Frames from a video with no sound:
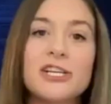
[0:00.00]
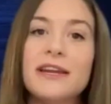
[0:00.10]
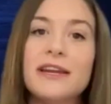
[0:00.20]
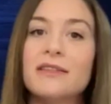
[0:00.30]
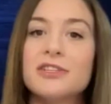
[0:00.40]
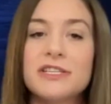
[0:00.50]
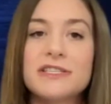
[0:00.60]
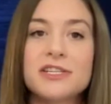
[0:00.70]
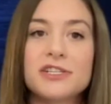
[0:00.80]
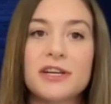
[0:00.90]
chain and how
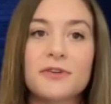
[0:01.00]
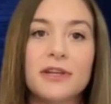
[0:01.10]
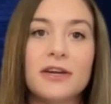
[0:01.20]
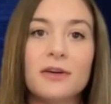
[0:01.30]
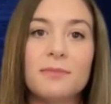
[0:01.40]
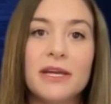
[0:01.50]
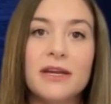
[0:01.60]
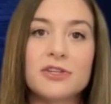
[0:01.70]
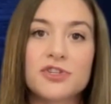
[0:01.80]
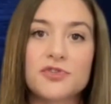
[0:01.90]
logistics generally are
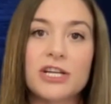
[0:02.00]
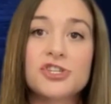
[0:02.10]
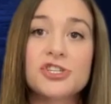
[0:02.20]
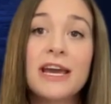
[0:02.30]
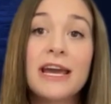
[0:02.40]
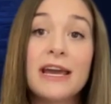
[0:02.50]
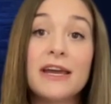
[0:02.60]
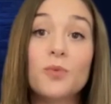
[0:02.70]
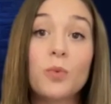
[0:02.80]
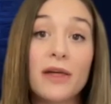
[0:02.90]
being stretched,
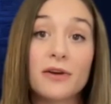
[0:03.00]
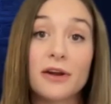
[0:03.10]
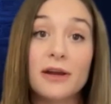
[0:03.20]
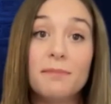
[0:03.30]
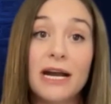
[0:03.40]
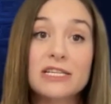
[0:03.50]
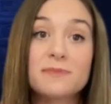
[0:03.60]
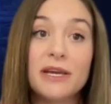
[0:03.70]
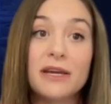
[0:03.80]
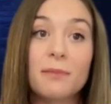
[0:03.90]
and weather
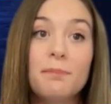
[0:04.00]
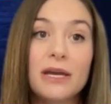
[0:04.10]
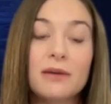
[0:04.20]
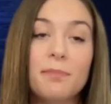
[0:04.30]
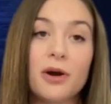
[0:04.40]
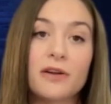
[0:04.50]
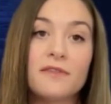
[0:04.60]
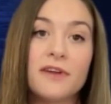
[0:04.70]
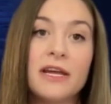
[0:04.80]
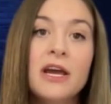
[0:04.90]
impact being a big part
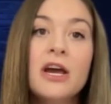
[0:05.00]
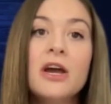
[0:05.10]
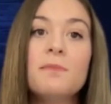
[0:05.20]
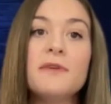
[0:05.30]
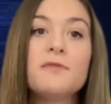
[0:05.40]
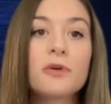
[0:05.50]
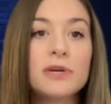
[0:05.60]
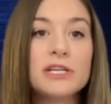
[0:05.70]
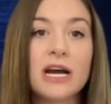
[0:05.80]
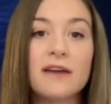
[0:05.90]
of it. Before
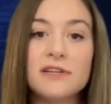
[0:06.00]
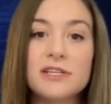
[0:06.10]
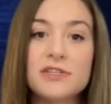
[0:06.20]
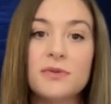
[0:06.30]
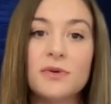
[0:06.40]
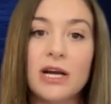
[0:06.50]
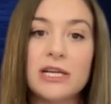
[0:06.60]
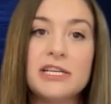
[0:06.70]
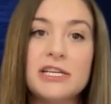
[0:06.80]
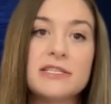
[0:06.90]
we dive into
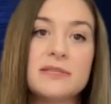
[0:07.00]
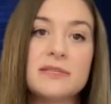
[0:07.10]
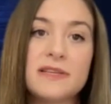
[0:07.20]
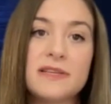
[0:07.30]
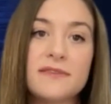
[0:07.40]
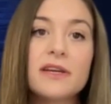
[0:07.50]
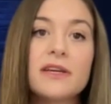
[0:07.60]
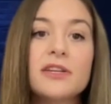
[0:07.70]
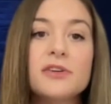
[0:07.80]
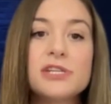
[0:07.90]
ITSC specifically,
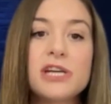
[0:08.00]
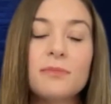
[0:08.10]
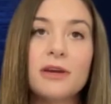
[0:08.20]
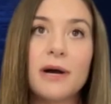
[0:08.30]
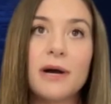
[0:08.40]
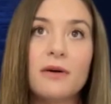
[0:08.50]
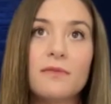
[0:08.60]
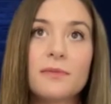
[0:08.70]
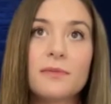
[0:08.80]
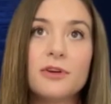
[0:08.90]
can you tell me
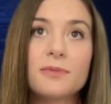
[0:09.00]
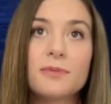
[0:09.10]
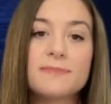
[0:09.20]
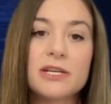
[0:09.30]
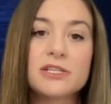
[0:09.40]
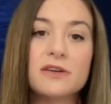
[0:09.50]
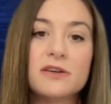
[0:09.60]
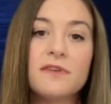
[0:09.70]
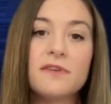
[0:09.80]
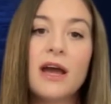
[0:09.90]
about, from your
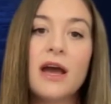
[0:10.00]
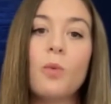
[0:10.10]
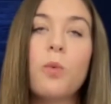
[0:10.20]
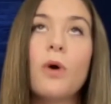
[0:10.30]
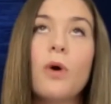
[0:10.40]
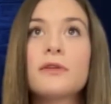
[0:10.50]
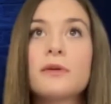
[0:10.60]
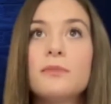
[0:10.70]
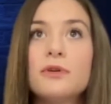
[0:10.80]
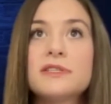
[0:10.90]
perspective, what are
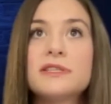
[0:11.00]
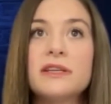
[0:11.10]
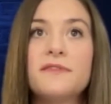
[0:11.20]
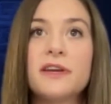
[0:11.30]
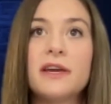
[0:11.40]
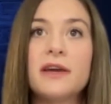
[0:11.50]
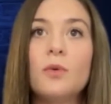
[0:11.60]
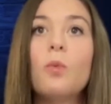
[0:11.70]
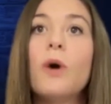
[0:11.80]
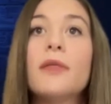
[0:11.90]
the most
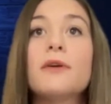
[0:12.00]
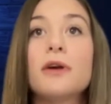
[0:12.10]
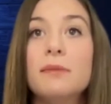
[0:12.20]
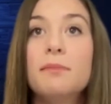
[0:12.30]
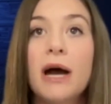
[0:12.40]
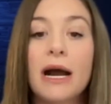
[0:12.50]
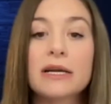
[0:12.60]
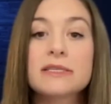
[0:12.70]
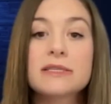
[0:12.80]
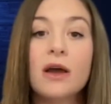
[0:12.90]
significant weather
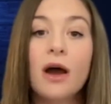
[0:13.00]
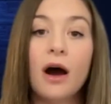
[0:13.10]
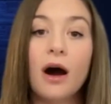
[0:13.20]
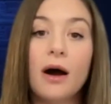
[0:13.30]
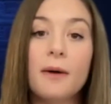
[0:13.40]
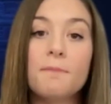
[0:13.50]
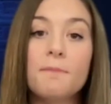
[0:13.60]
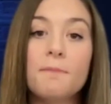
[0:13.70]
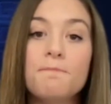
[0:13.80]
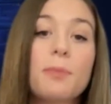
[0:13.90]
impacts? What
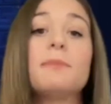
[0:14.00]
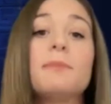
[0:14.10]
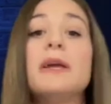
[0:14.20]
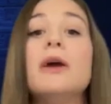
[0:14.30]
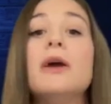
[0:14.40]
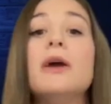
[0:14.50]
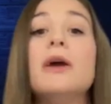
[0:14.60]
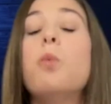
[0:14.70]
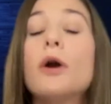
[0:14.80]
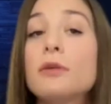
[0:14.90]

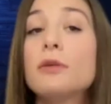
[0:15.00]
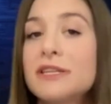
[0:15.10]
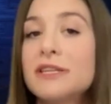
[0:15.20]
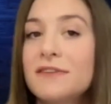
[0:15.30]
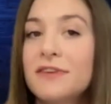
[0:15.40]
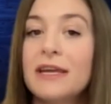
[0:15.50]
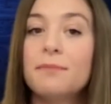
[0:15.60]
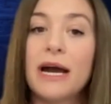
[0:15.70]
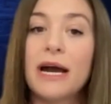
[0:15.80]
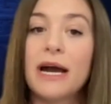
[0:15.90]
are the most
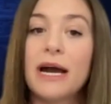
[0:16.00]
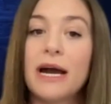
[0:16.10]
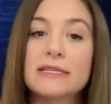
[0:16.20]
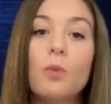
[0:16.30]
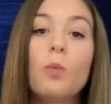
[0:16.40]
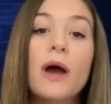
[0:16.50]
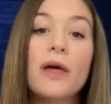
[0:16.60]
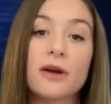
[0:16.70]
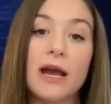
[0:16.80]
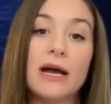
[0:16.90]
significant impacts
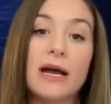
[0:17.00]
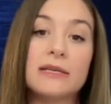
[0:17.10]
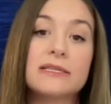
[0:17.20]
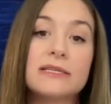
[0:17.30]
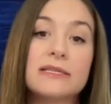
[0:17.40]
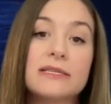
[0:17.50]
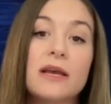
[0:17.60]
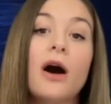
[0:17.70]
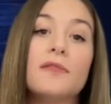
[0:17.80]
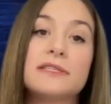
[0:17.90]
that weather has
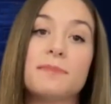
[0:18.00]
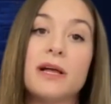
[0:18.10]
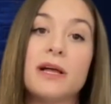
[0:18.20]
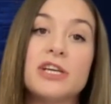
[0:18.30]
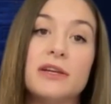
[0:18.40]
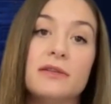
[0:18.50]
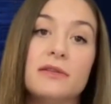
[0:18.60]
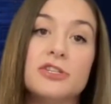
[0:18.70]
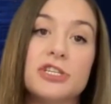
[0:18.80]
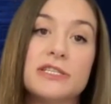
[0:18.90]
on the supply
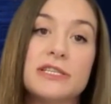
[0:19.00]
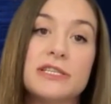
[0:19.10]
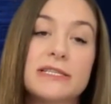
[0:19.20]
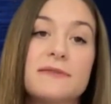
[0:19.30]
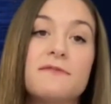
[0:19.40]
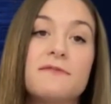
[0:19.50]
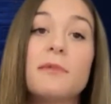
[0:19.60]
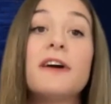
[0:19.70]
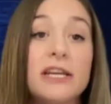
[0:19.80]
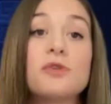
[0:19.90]
chain and
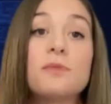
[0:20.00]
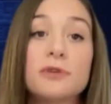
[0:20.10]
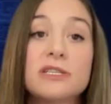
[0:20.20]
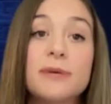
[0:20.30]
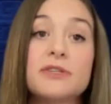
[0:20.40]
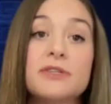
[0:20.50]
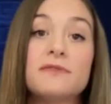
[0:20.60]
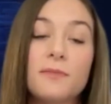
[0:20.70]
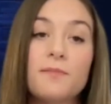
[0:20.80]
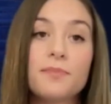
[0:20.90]
logistics from a financial
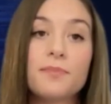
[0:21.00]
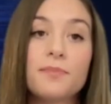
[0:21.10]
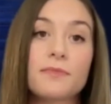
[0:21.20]
perspective?